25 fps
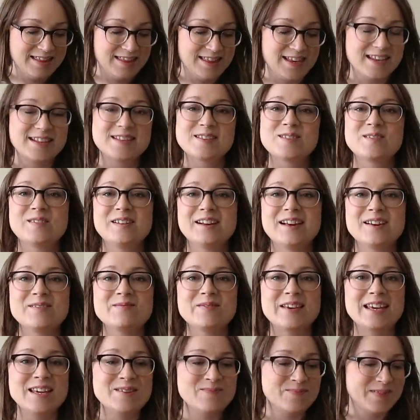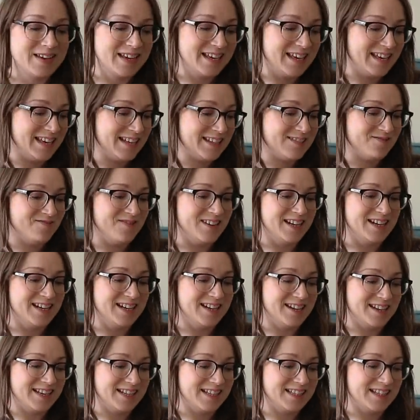That's not like me, but it's really
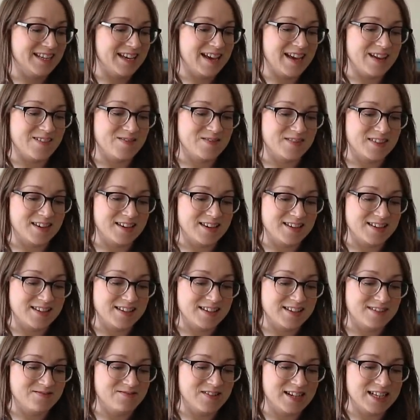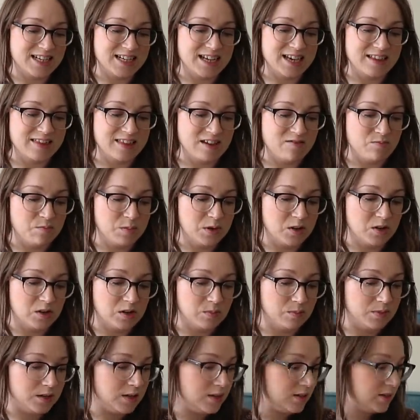nice to have those ready, and they've
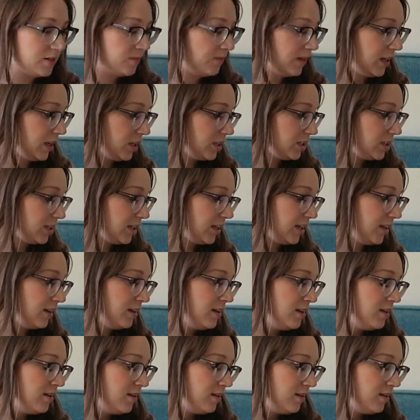blocked beautifully actually.